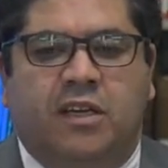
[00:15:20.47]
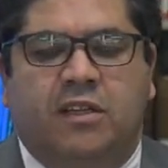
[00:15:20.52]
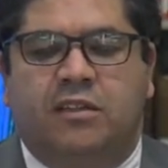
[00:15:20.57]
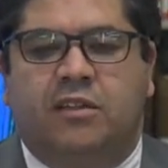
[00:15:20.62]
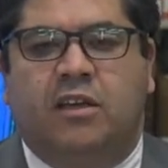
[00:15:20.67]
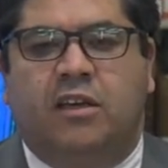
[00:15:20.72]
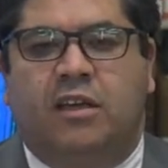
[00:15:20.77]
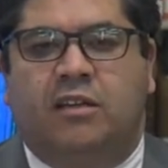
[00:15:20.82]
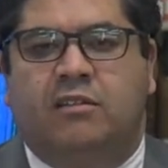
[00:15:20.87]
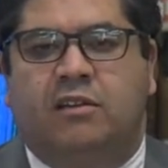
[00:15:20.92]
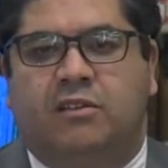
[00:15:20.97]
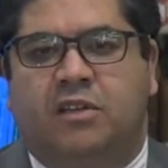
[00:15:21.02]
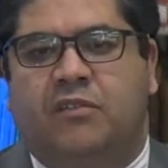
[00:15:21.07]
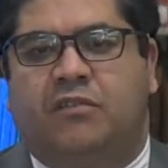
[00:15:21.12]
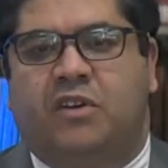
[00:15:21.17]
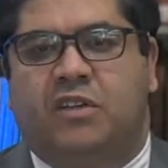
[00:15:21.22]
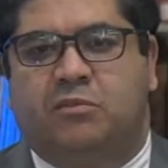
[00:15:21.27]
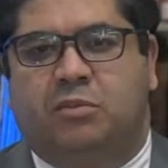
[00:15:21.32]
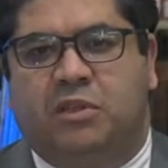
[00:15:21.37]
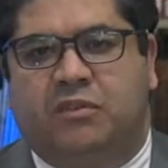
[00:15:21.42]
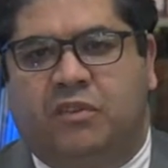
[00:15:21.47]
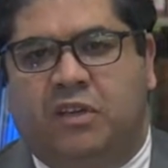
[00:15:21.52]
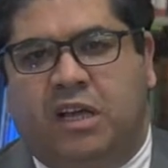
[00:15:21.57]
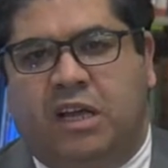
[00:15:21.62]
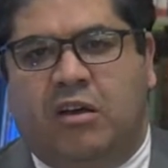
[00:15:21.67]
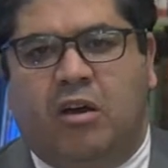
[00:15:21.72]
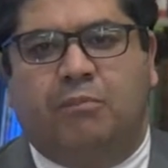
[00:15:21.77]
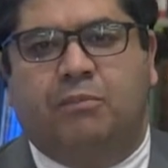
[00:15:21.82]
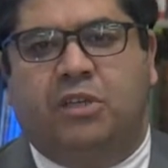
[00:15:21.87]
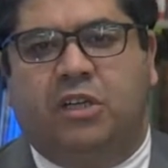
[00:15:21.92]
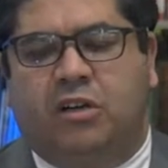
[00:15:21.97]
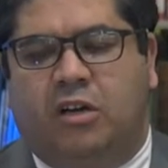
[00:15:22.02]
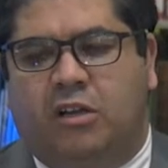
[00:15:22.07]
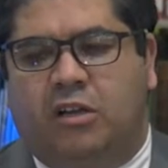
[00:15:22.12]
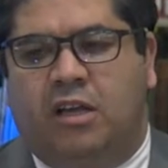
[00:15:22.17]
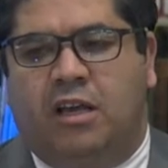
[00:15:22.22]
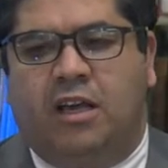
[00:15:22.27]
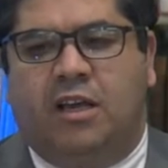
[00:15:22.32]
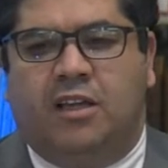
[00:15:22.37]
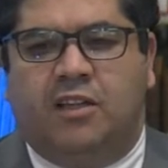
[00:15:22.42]
The difference between an
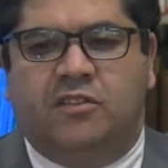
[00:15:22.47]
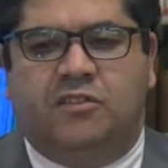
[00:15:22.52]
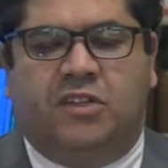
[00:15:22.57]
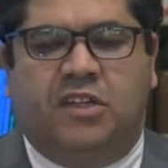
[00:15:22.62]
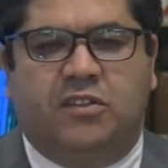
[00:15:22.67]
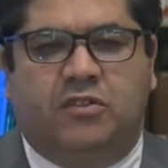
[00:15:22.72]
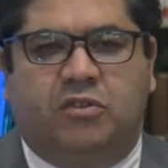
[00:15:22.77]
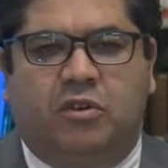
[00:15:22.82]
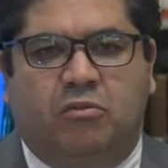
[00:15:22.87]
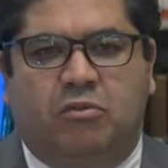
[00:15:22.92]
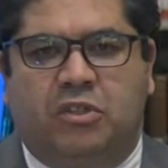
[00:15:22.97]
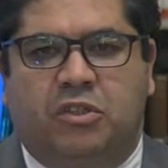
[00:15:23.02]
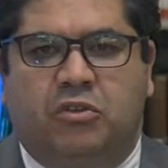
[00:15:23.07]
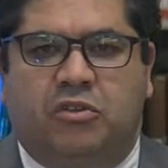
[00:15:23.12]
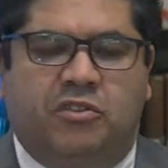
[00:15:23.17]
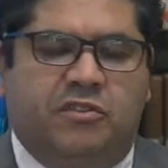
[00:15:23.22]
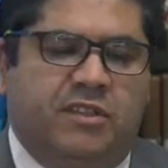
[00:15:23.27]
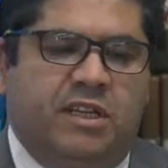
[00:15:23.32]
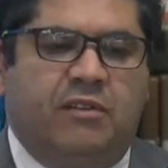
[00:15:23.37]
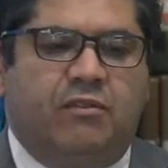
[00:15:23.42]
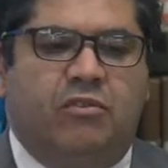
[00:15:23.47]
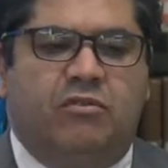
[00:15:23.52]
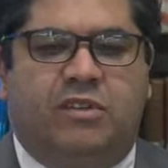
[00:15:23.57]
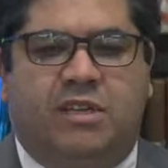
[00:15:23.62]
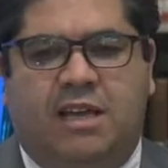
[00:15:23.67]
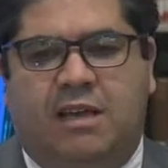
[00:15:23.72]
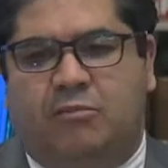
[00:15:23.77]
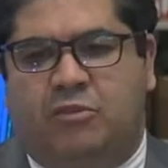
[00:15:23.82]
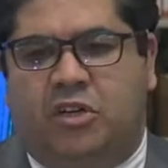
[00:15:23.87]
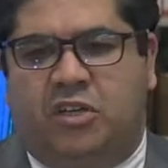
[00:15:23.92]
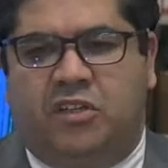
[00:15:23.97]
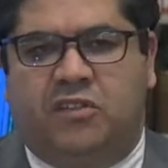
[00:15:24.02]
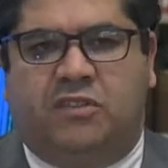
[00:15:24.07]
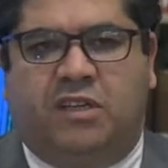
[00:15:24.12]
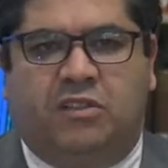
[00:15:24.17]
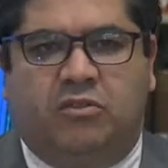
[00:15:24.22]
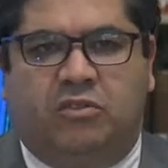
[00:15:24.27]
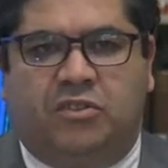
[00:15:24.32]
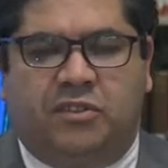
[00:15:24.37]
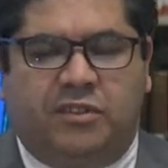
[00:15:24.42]
optical sensor with your cell phone camera is
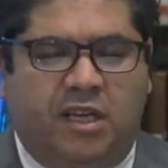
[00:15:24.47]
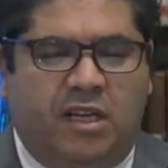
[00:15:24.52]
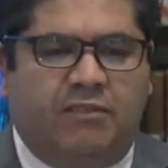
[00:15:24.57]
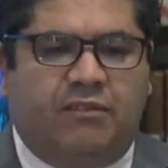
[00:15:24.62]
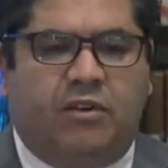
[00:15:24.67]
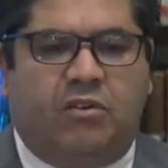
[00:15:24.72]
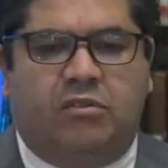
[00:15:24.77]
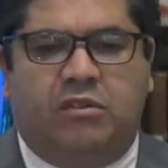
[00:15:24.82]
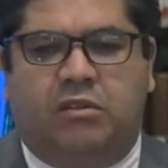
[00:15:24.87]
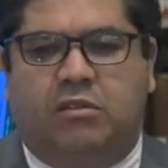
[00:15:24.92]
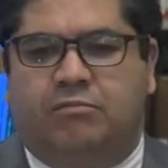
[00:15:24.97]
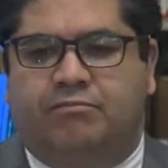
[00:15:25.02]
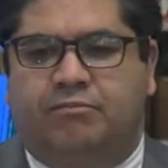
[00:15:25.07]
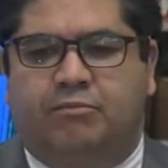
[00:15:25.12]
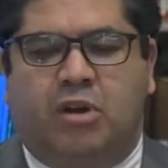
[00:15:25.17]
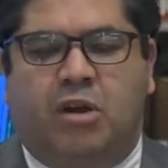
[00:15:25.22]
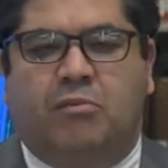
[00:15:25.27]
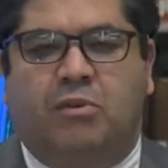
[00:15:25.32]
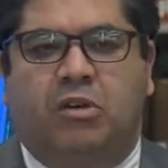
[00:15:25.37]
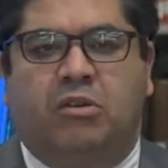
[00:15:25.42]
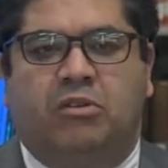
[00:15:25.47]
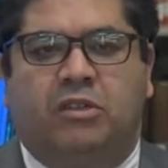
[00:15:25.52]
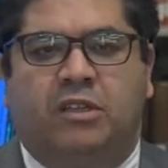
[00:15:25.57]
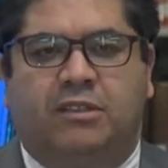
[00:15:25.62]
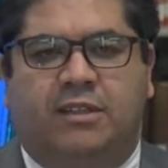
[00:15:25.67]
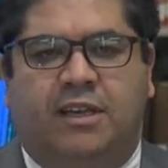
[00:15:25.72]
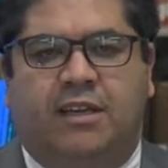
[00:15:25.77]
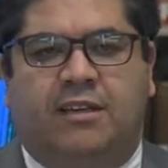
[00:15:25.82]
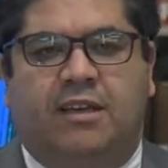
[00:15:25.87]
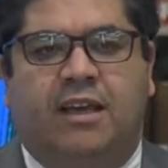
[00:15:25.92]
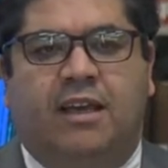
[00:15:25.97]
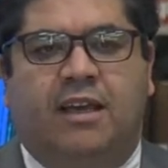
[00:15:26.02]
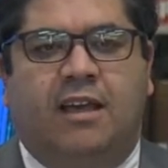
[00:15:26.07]
that your cell phone probably only take